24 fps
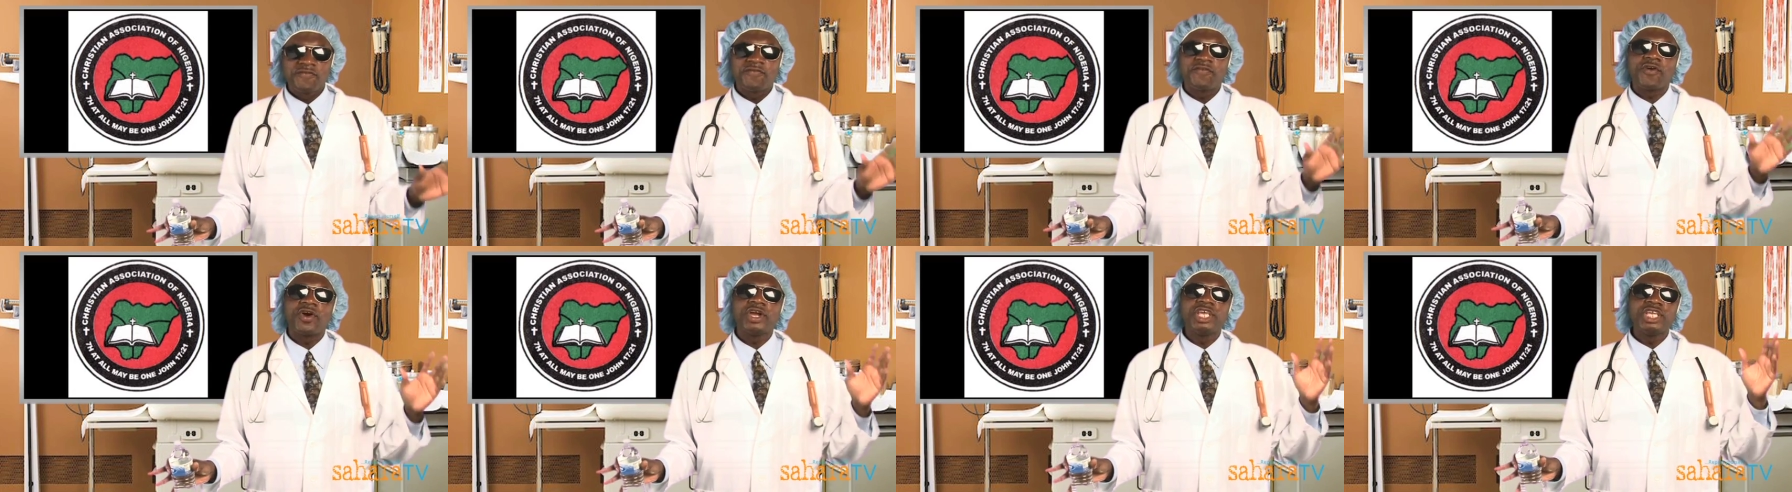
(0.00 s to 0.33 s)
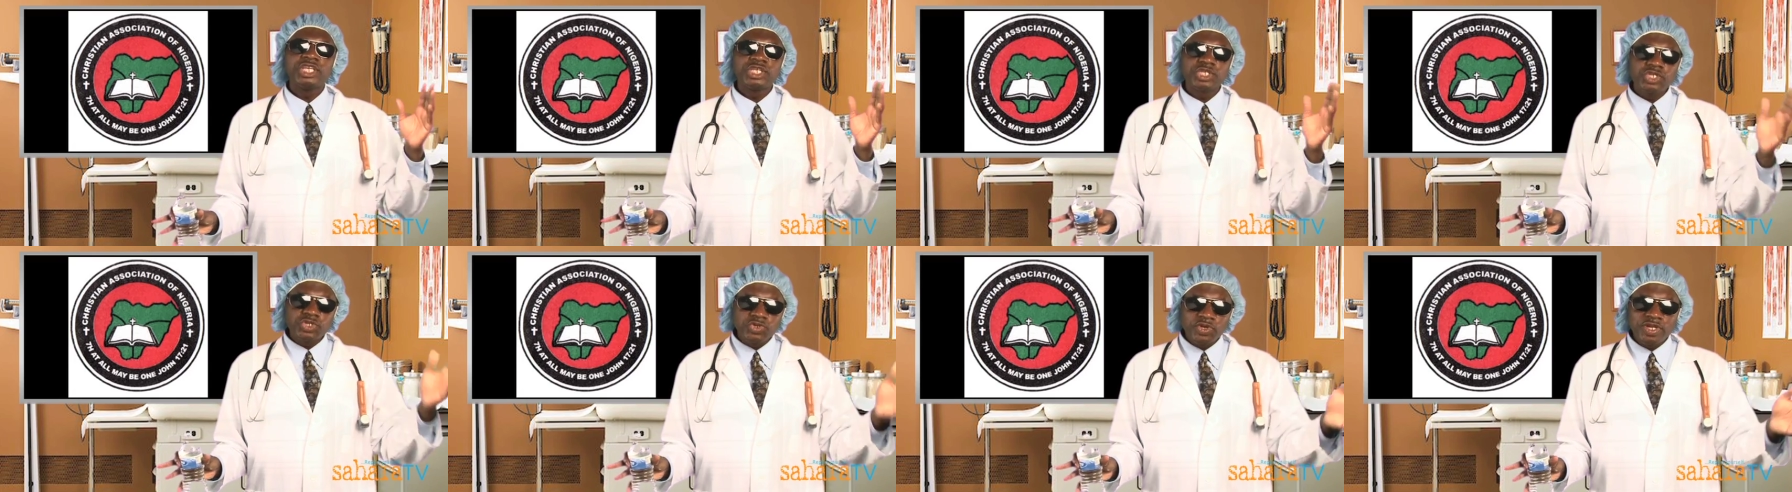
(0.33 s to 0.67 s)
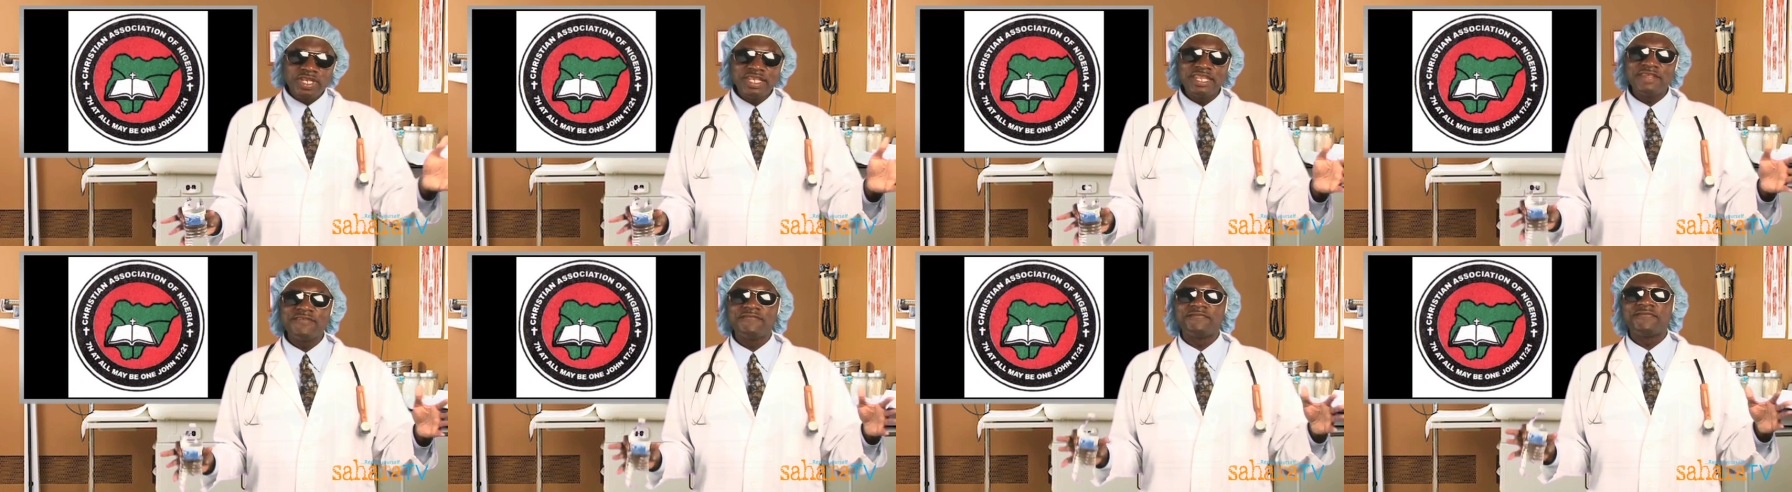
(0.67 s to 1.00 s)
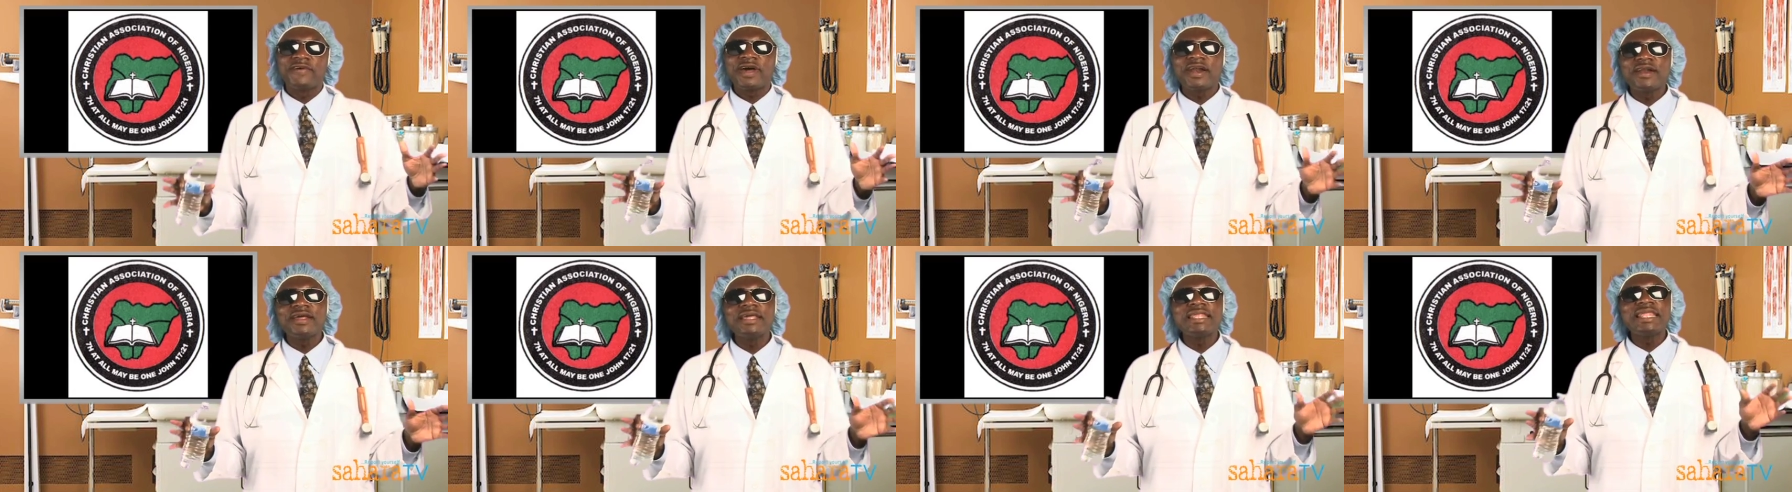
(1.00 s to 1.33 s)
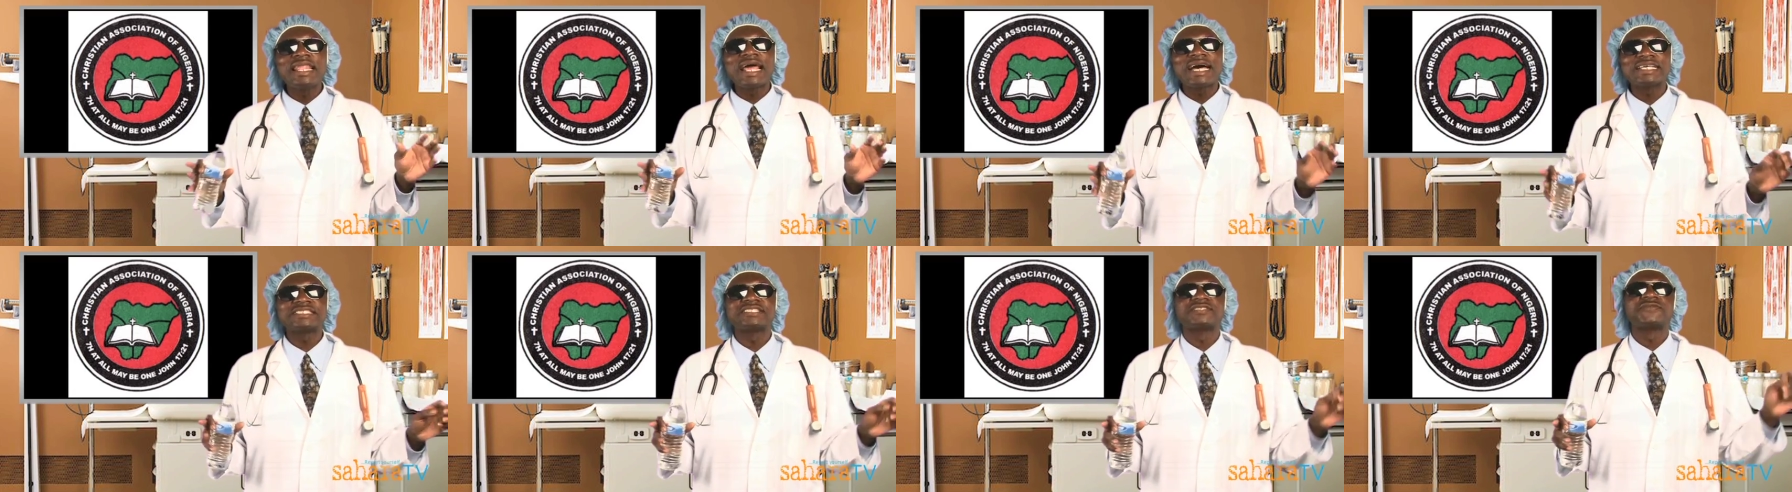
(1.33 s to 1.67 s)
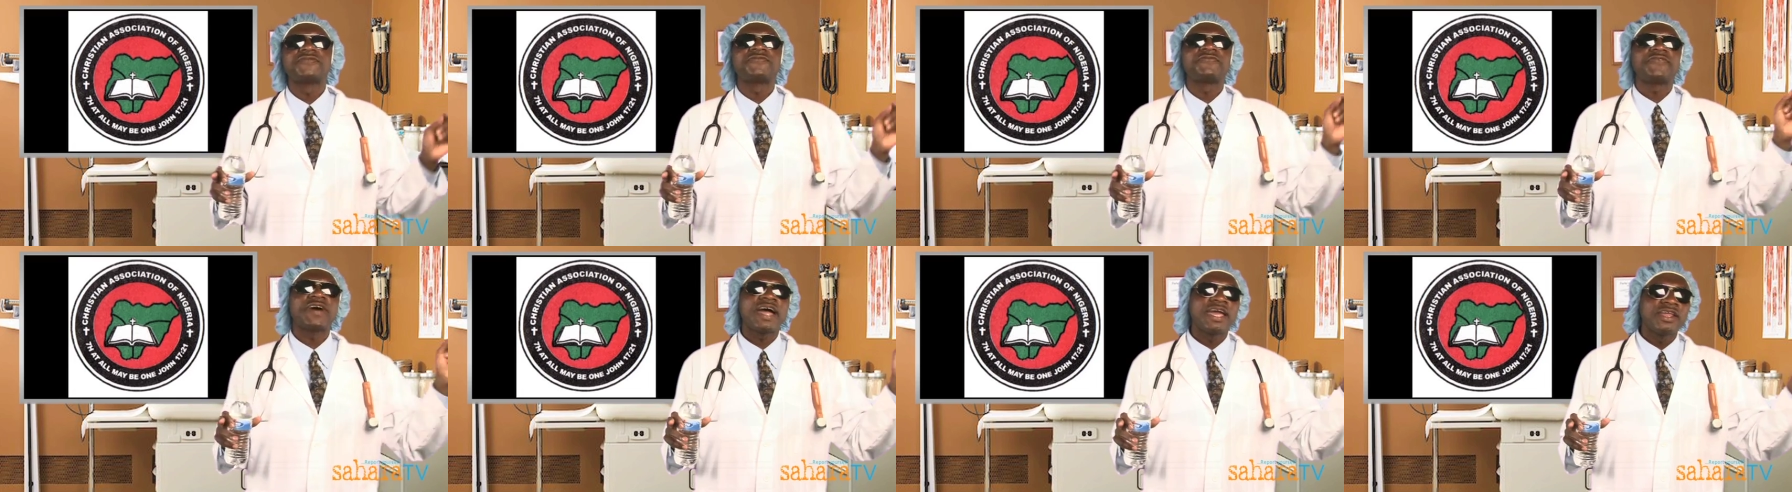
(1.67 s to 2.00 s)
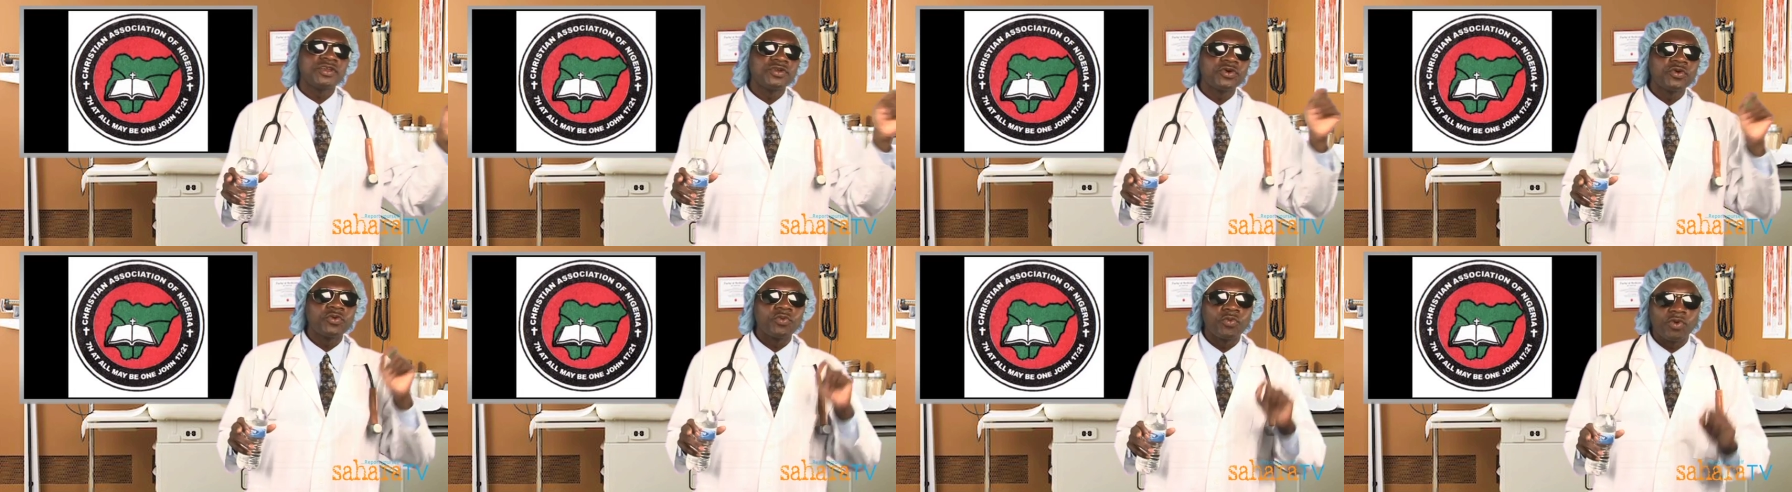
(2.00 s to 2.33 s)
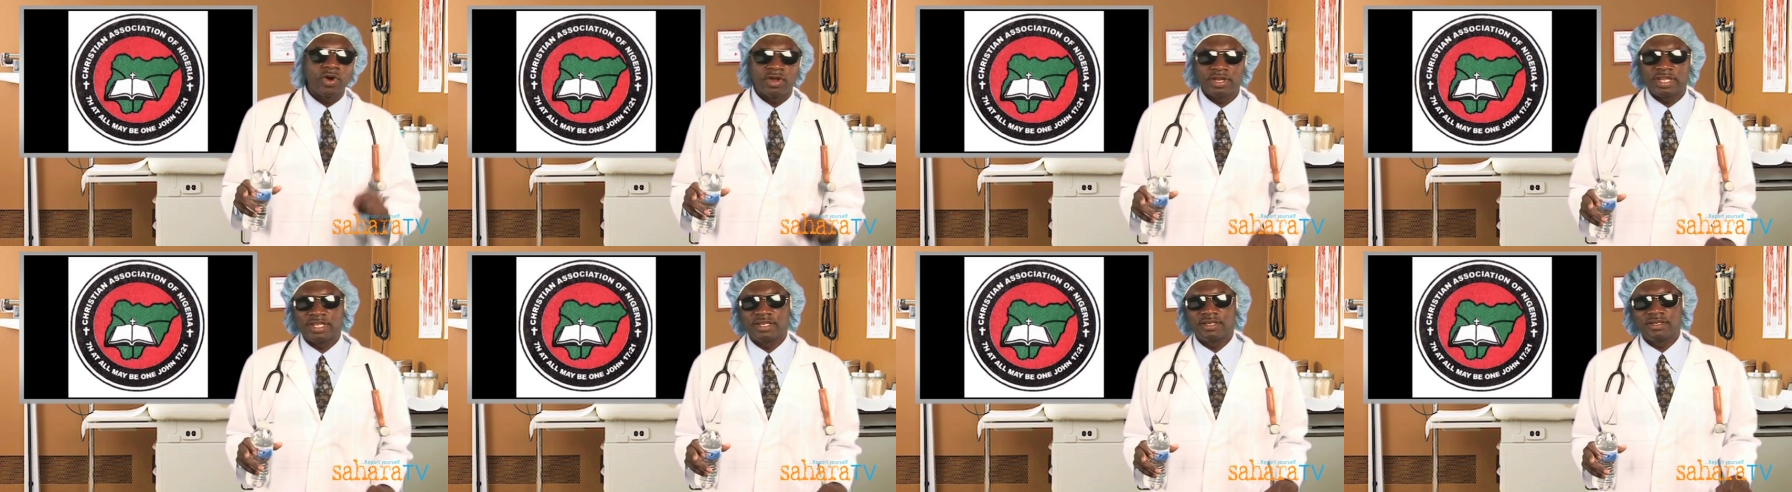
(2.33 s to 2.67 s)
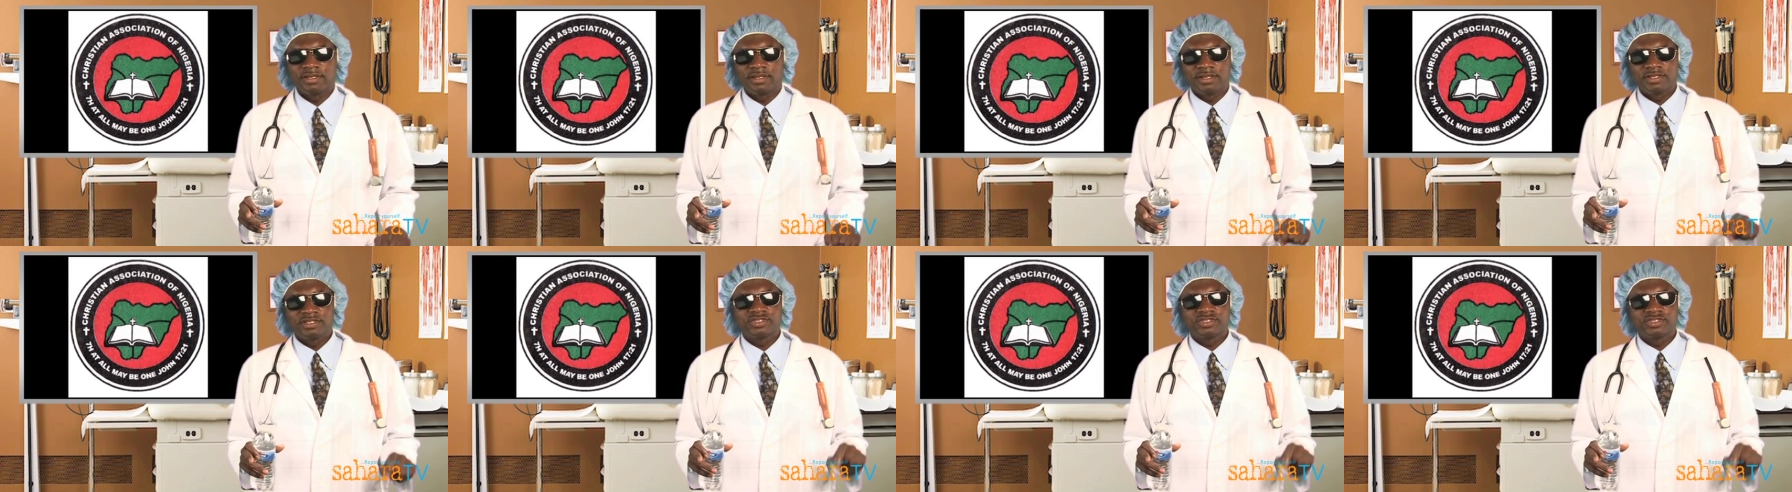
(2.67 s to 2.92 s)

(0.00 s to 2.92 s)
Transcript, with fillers: for issuing the very last final warning